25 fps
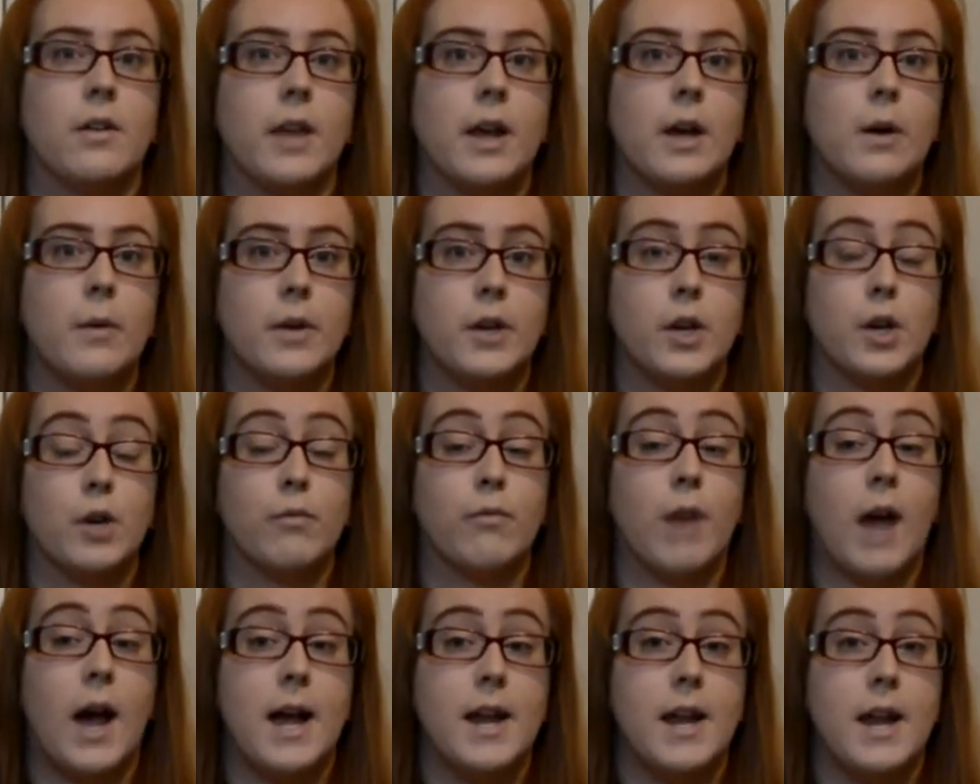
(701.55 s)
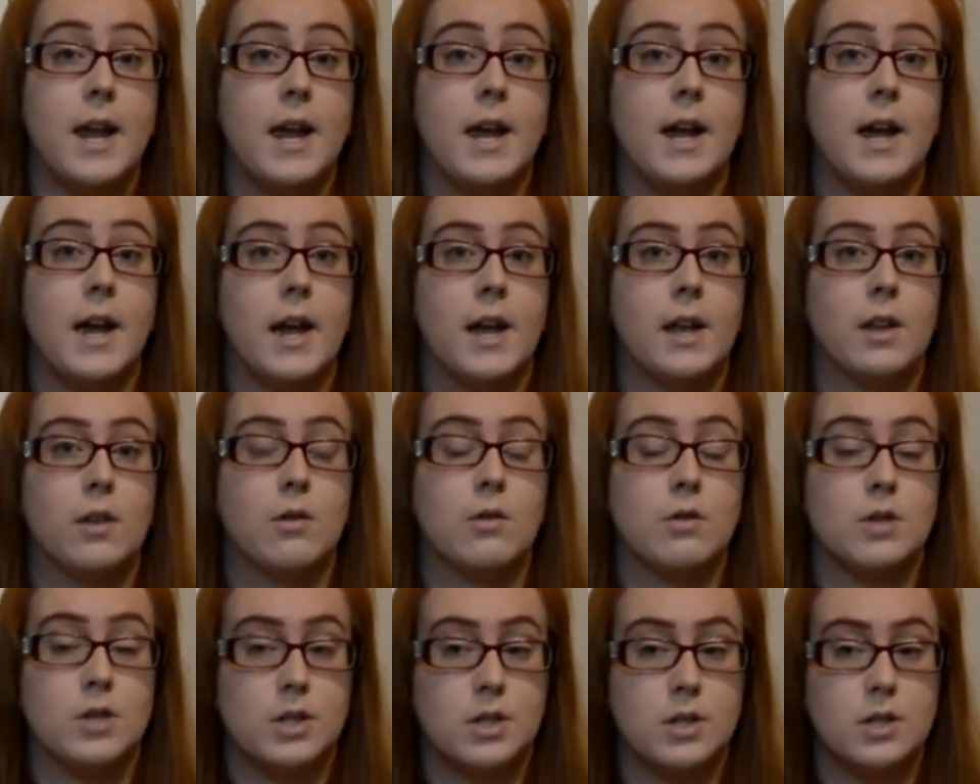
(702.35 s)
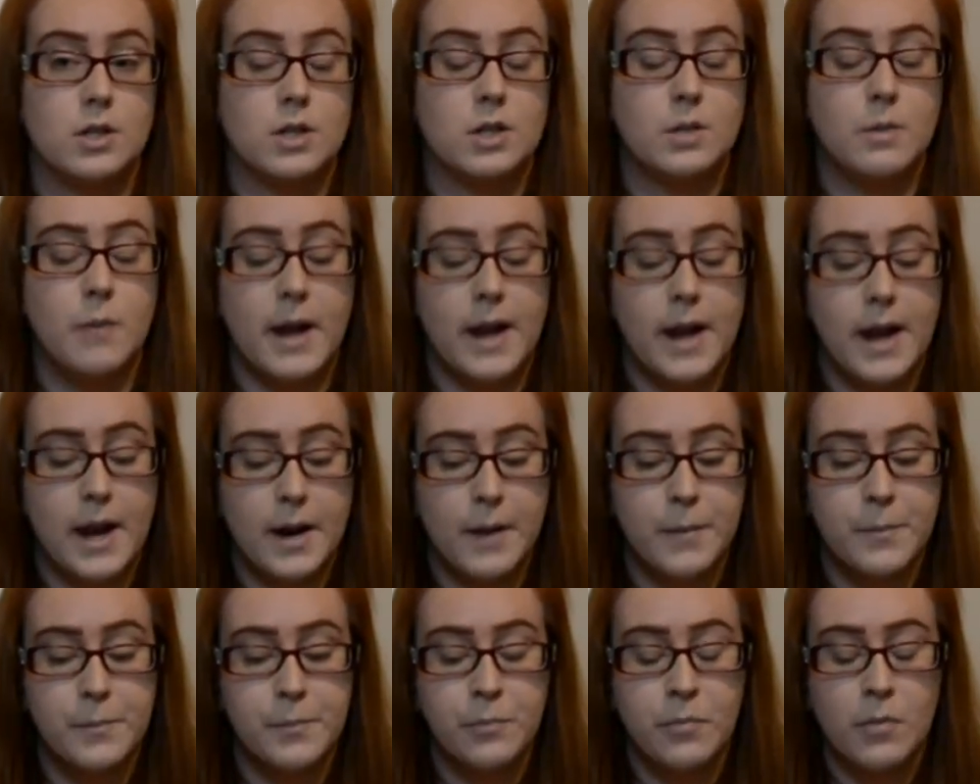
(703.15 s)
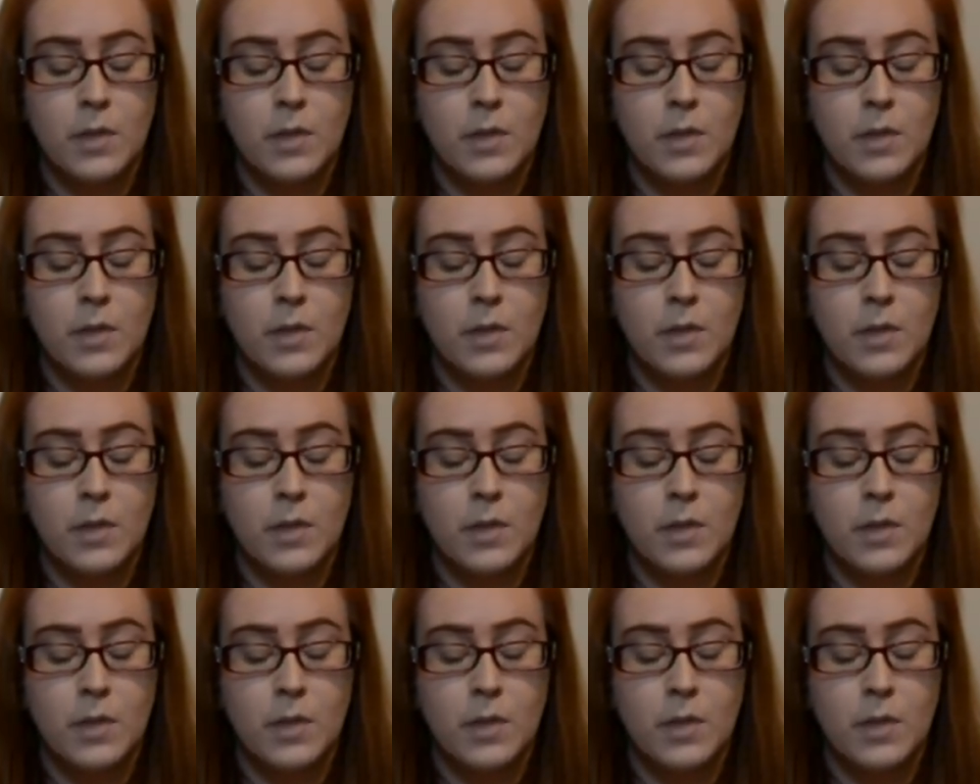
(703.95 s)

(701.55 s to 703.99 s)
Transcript: like, when you're riding and the horses are sweating.